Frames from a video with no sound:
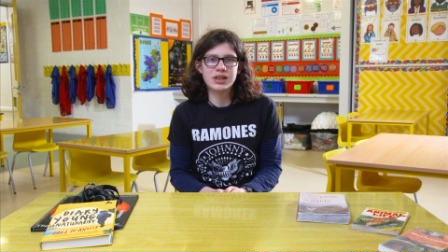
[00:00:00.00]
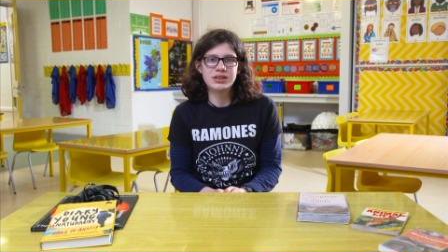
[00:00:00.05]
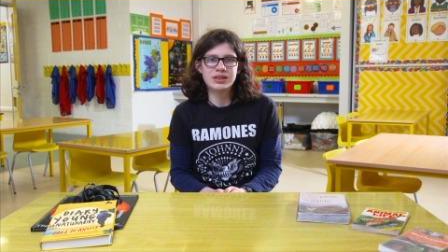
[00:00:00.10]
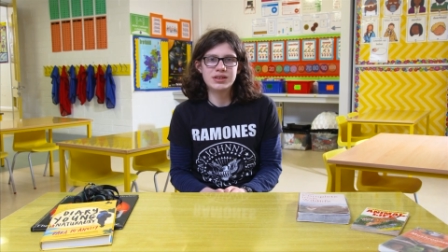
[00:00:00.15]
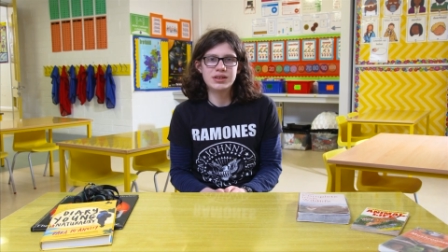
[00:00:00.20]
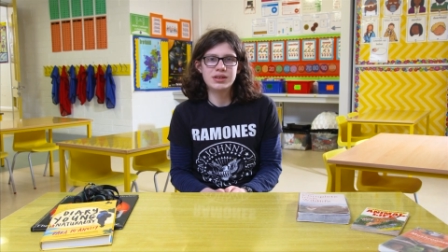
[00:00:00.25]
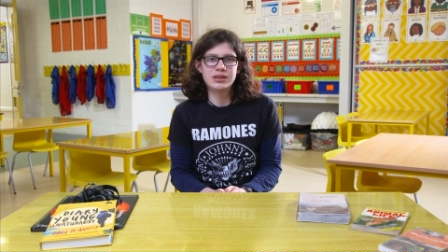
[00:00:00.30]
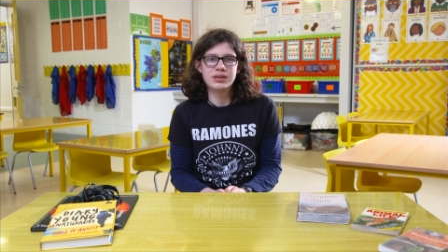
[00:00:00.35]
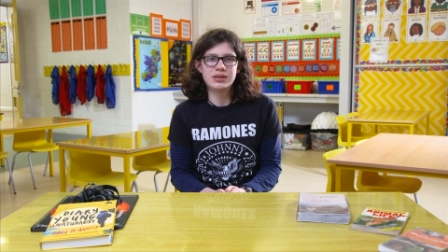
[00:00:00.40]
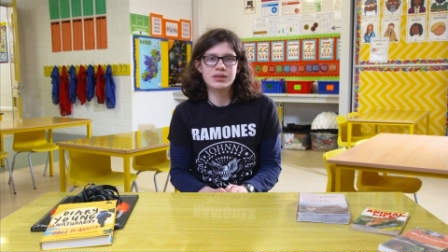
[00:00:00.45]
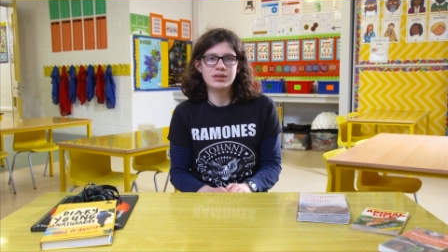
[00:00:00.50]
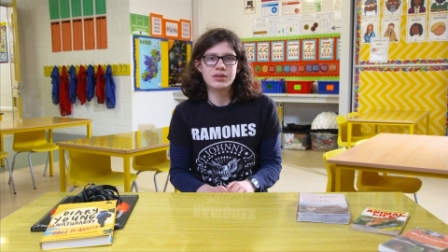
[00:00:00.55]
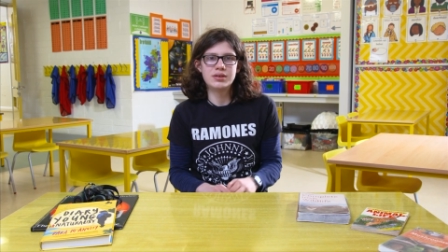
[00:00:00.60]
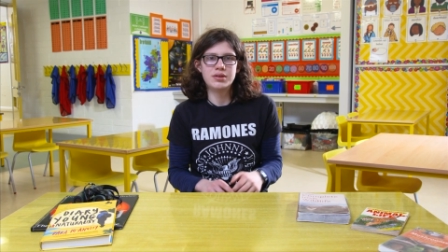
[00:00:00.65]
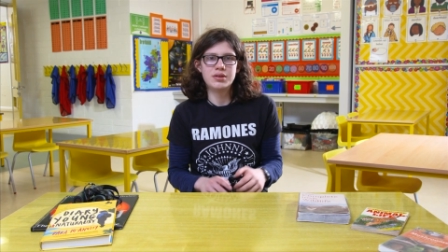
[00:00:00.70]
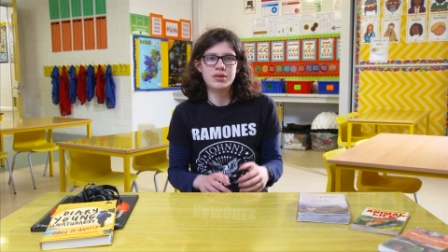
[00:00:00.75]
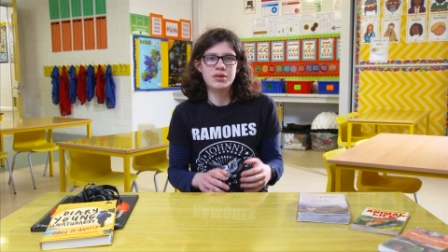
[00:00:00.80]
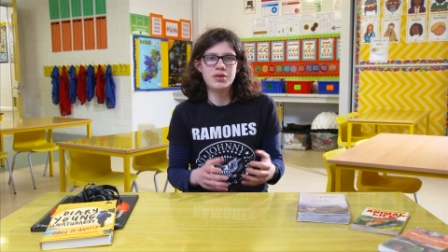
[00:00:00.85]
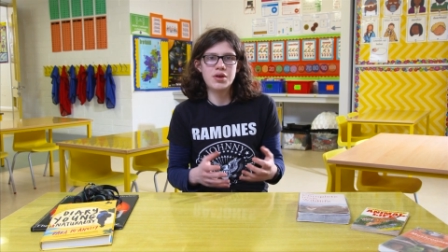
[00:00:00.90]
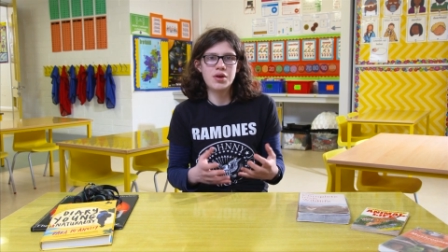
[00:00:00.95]
I didn't
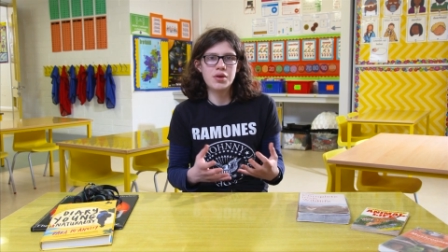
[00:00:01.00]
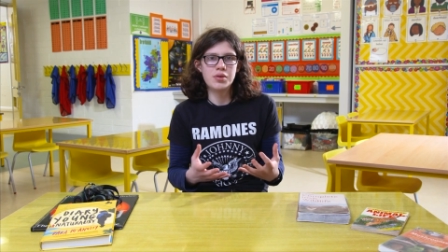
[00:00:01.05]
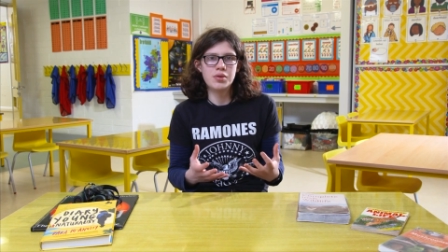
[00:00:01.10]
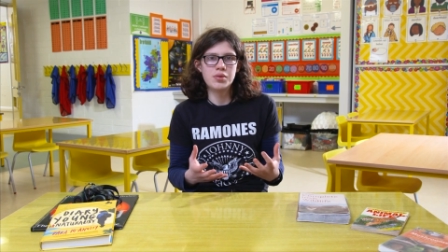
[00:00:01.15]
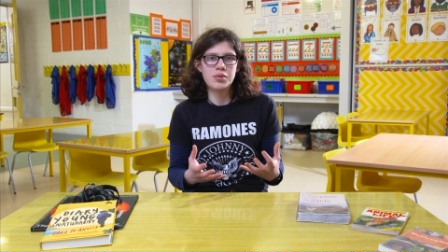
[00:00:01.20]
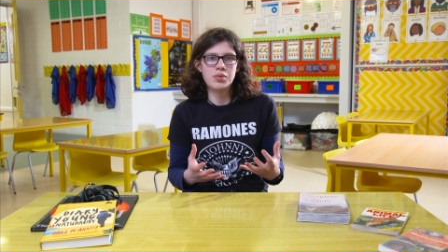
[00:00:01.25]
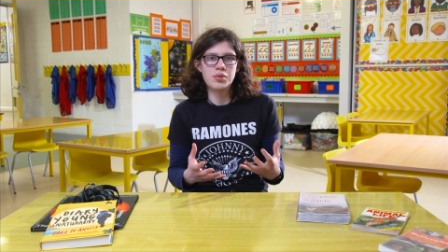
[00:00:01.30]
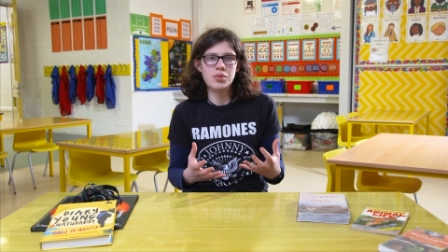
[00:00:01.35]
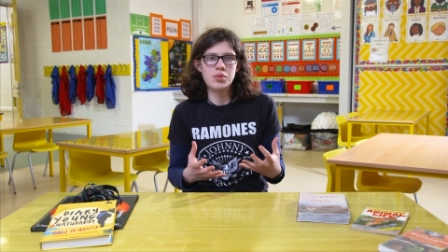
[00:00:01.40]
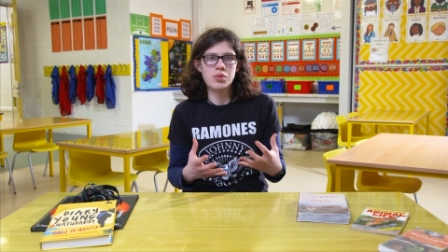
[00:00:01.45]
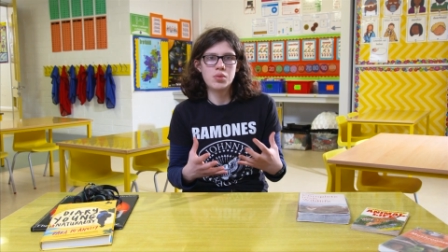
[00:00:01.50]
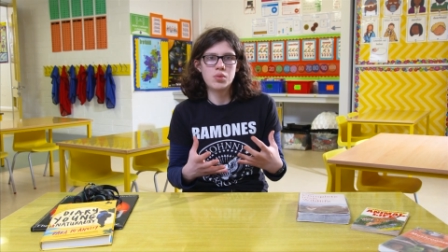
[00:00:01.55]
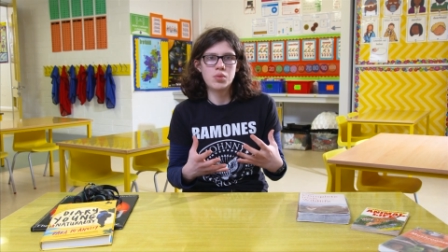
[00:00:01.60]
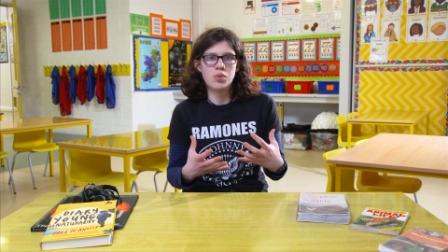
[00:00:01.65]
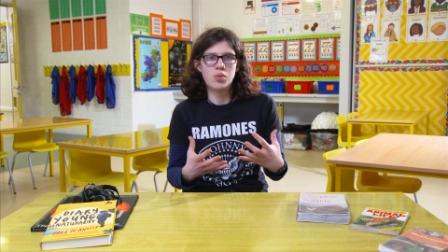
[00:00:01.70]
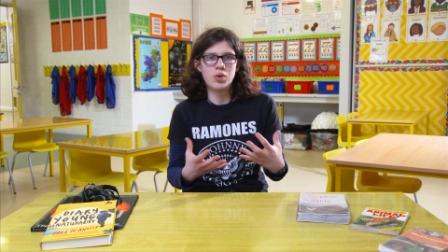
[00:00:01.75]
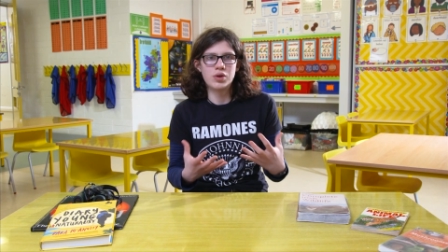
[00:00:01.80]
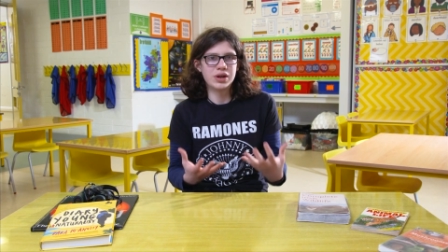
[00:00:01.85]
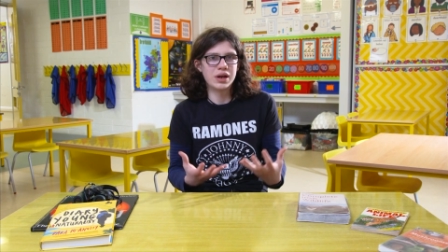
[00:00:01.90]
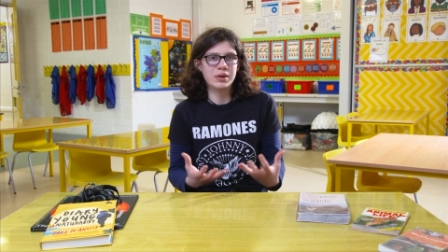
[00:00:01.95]
know
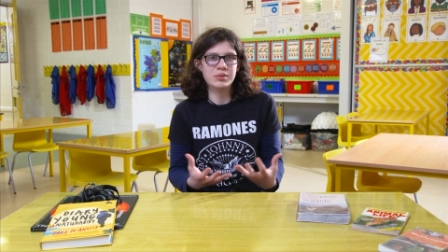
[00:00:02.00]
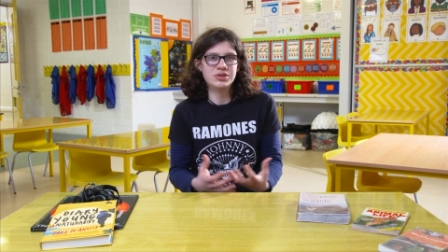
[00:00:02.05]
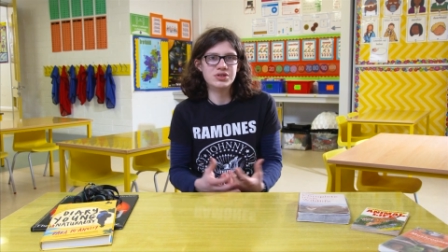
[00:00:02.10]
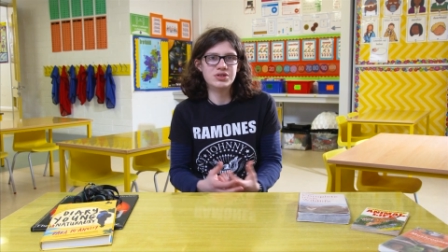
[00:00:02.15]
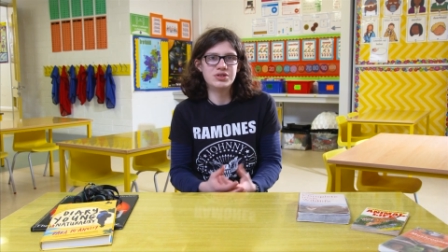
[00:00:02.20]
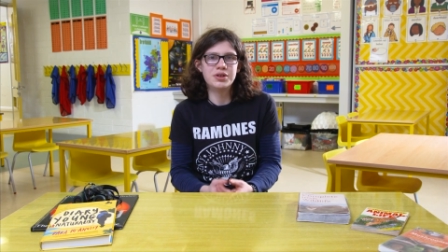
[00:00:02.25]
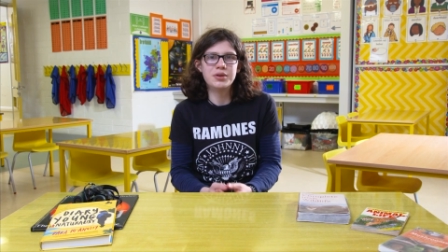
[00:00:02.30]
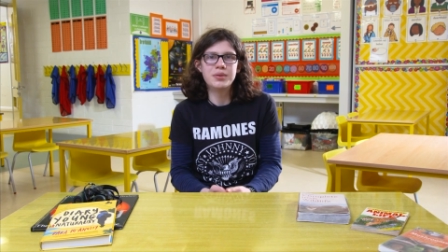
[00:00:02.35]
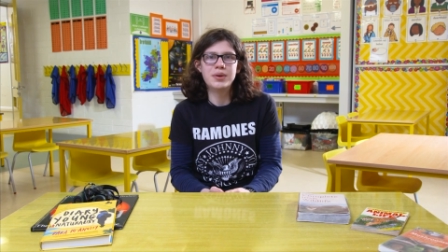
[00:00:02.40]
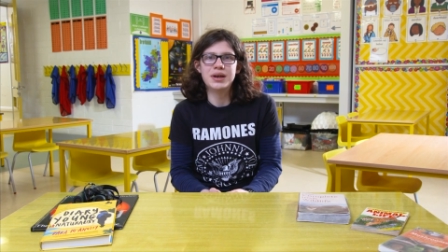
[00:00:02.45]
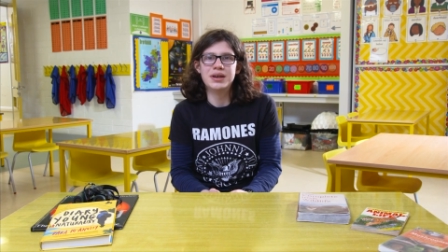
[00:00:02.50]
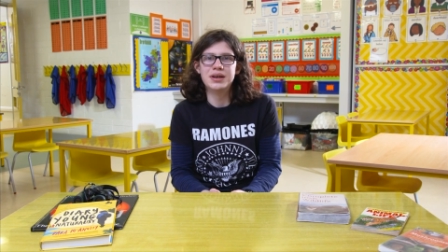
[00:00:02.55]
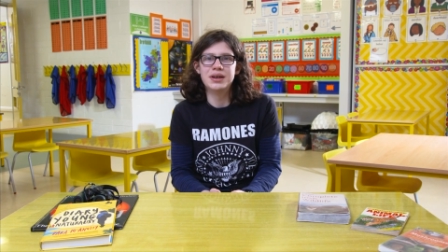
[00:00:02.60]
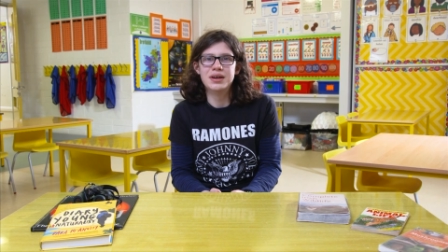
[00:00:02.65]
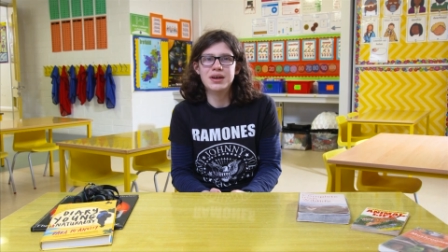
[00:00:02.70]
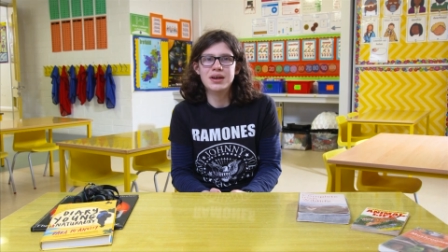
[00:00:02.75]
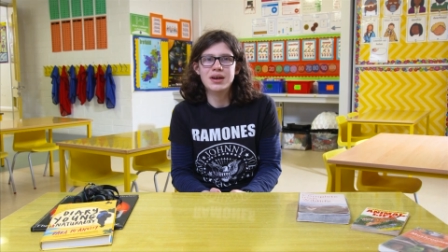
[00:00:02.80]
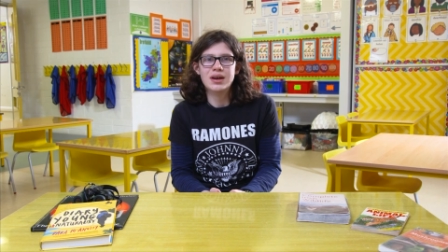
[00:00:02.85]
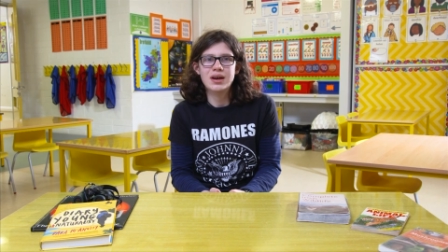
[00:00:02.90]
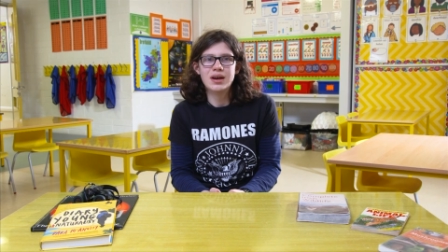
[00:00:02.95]
what I was doing.